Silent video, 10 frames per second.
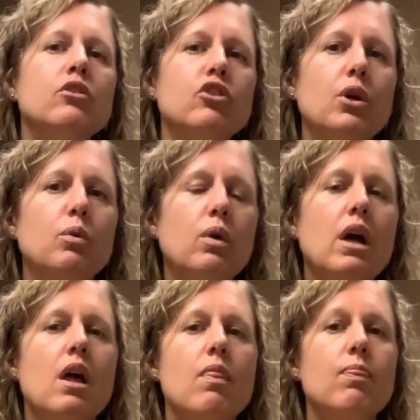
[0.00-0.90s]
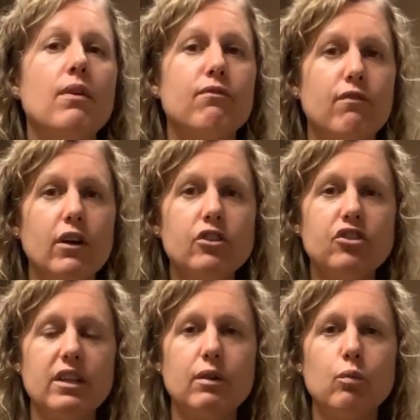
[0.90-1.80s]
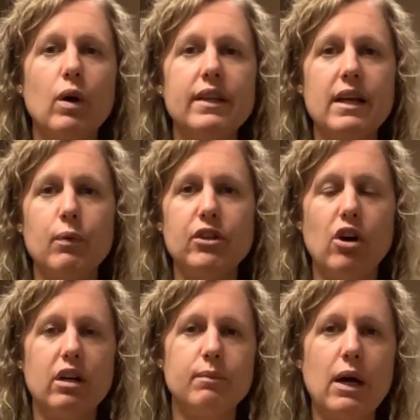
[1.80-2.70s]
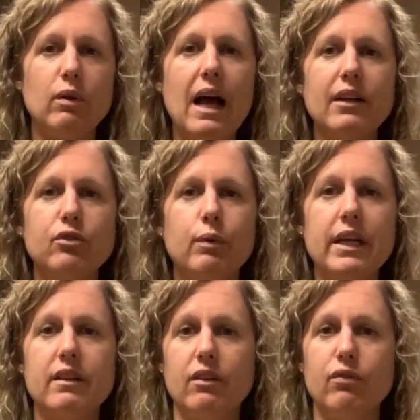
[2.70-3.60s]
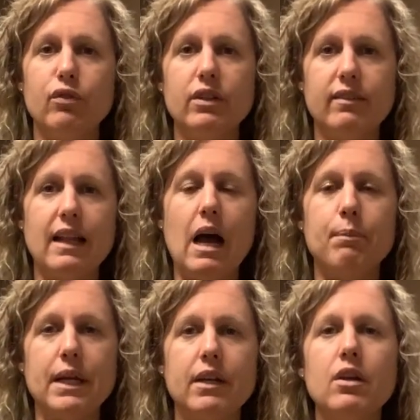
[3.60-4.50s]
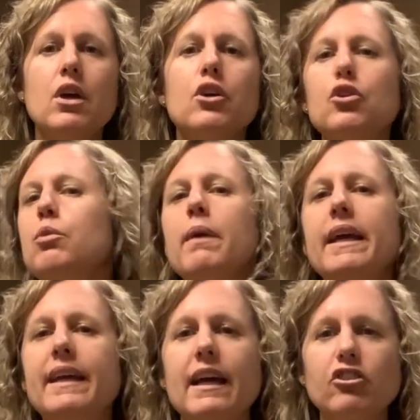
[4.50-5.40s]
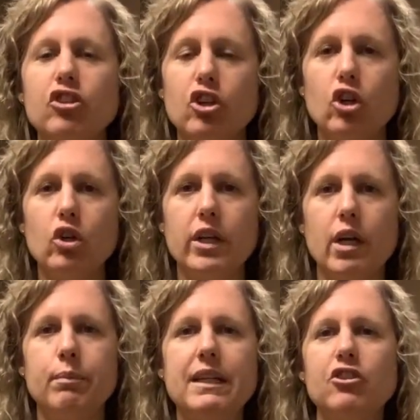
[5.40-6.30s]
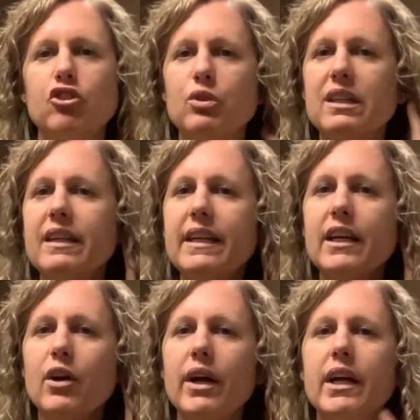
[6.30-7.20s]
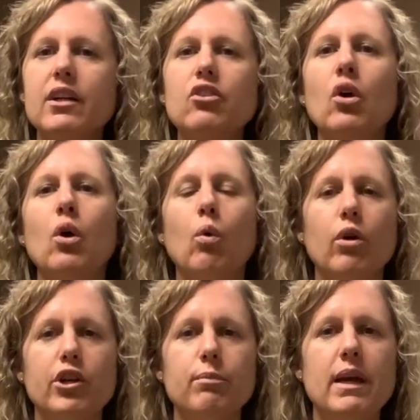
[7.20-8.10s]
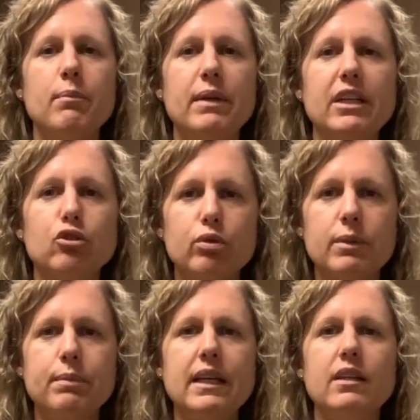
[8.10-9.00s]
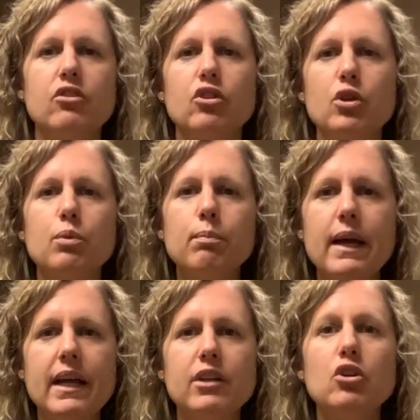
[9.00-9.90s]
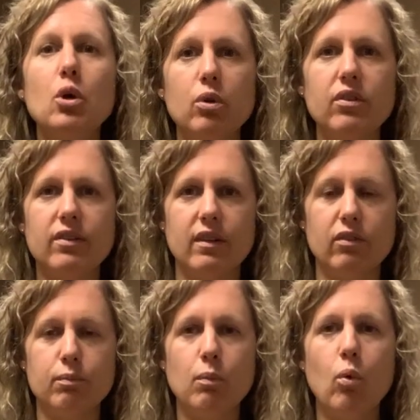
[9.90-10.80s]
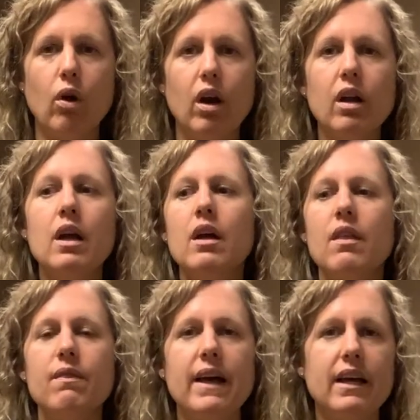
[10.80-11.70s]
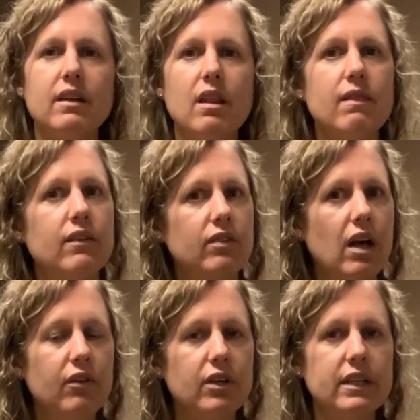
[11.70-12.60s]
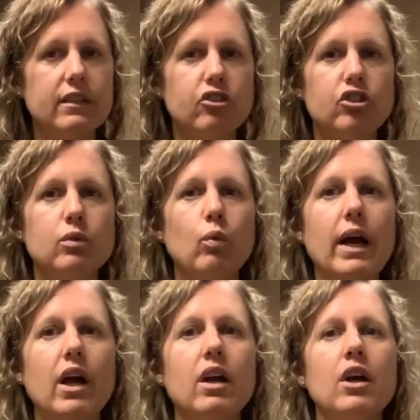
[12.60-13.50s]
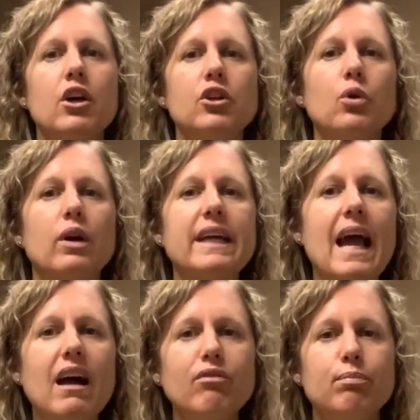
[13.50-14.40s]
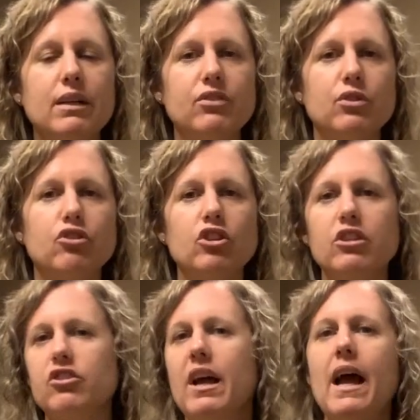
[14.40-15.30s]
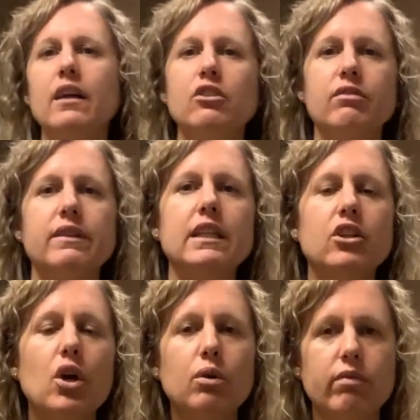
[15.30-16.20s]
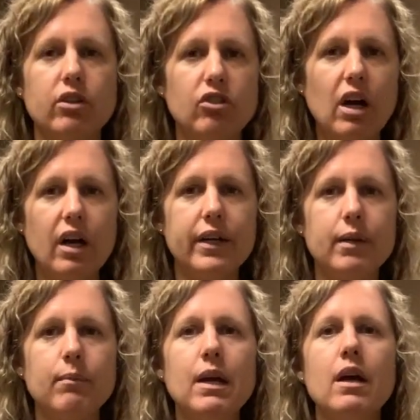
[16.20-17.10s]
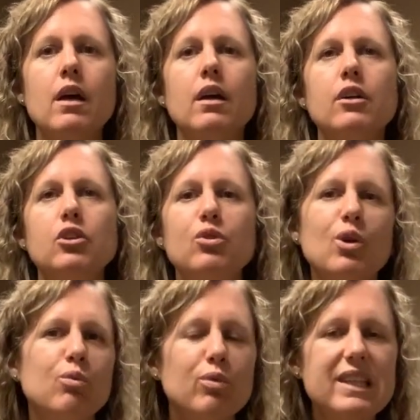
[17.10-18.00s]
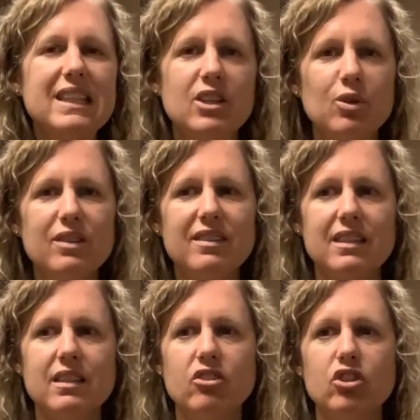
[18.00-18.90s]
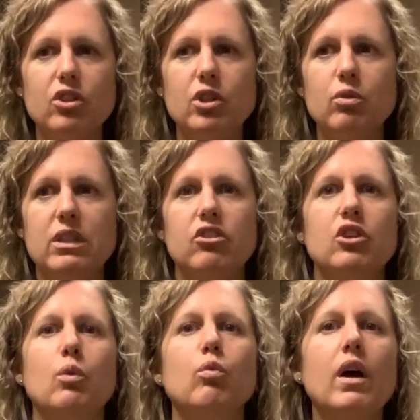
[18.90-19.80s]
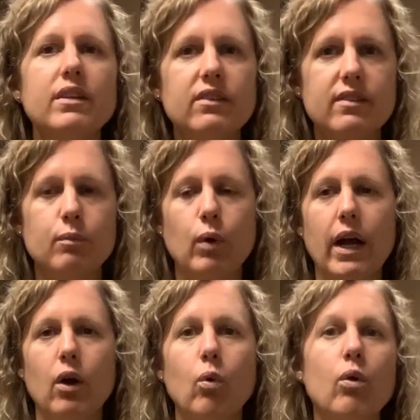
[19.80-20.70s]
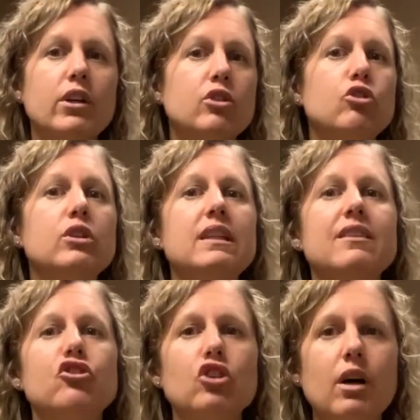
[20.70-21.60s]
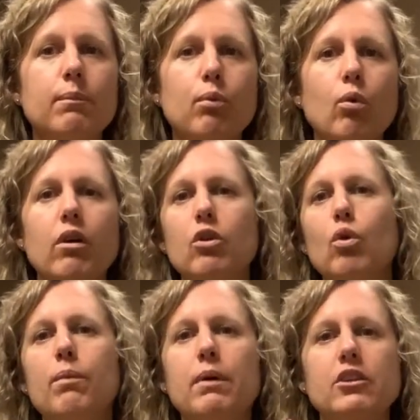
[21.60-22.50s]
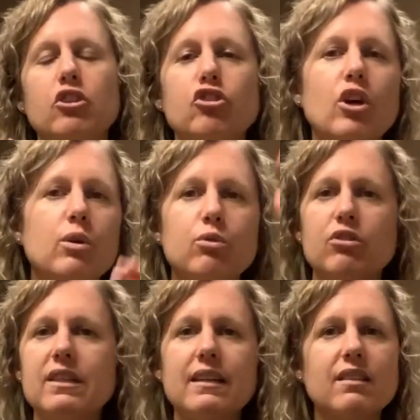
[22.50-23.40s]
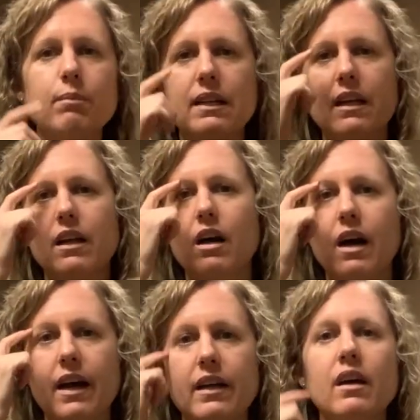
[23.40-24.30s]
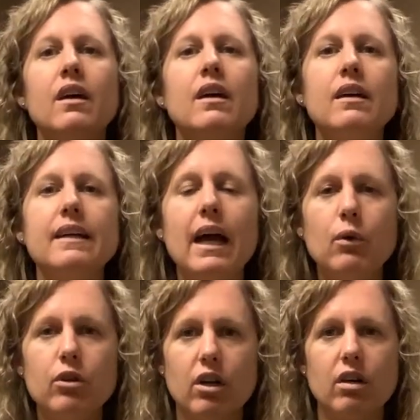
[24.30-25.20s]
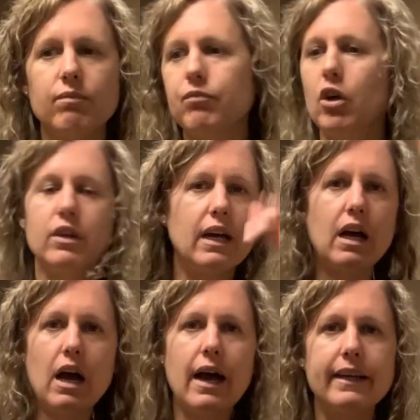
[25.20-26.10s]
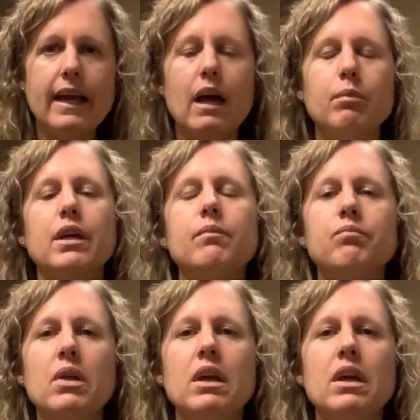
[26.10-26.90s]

So the first one that we talked about last week, this foot slapping, you may catch it earlier because you can hear it or you may be tripping, so you may notice this more than this other condition where your calf muscle starts to atrophy and over time you don't really notice it until you need to go run somewhere or you need to jump or go up on your toes to get something at a high counter on that high cabinet.